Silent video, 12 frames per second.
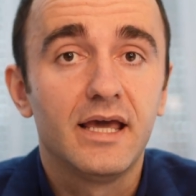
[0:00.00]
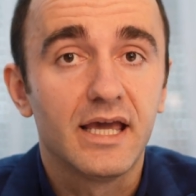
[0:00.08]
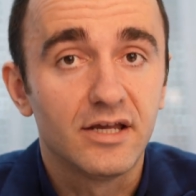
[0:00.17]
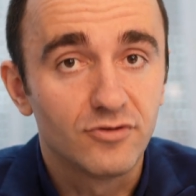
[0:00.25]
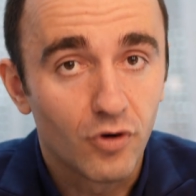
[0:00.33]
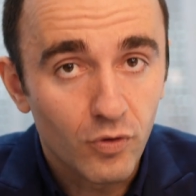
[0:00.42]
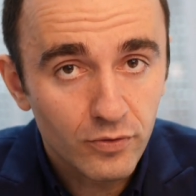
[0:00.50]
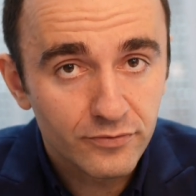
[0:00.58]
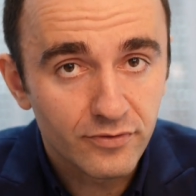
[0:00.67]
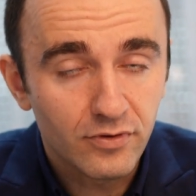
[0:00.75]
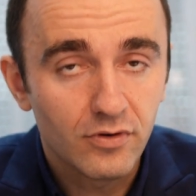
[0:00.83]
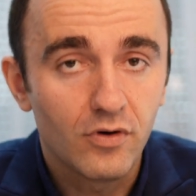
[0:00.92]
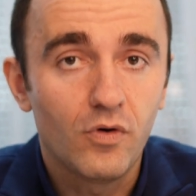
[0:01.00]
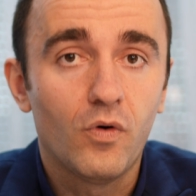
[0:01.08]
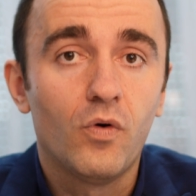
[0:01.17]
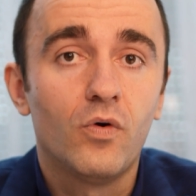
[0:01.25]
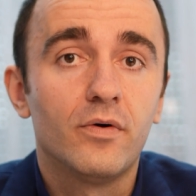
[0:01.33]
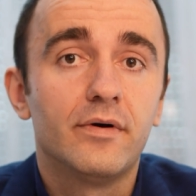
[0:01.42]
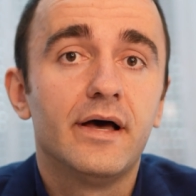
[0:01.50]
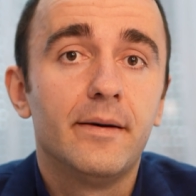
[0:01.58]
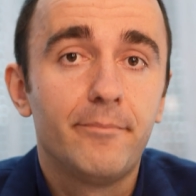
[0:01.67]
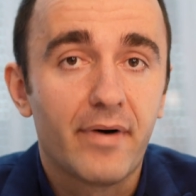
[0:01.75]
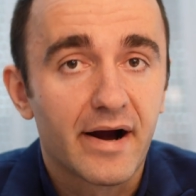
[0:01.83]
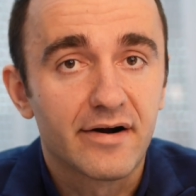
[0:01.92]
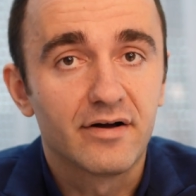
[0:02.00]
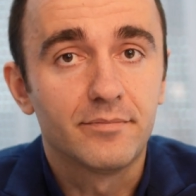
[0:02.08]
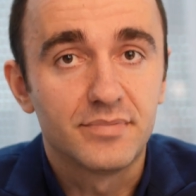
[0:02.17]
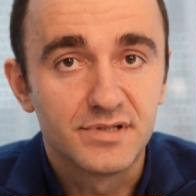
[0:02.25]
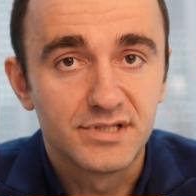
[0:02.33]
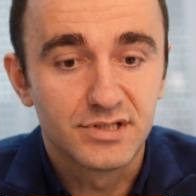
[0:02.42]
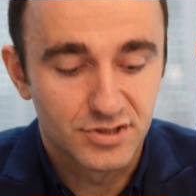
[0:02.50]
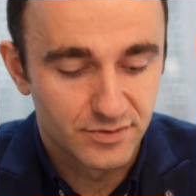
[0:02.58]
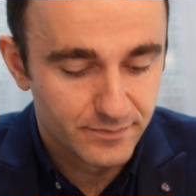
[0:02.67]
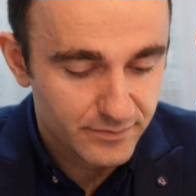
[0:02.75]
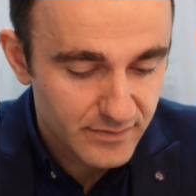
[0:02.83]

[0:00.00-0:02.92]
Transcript: in ortho or para position.